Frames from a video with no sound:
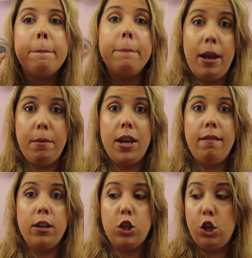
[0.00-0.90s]
Maybe
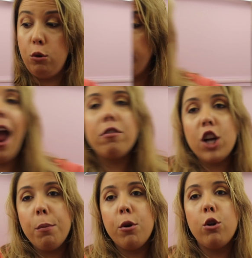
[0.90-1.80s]
even two.
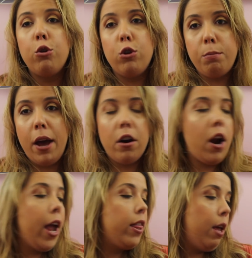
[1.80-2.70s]
After I put on loose
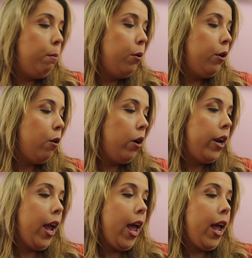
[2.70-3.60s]
powder, I then put
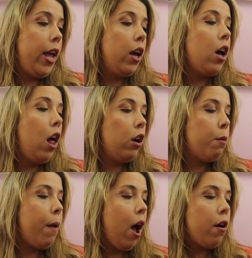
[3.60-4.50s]
on a
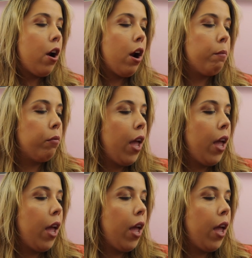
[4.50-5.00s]
colored powder,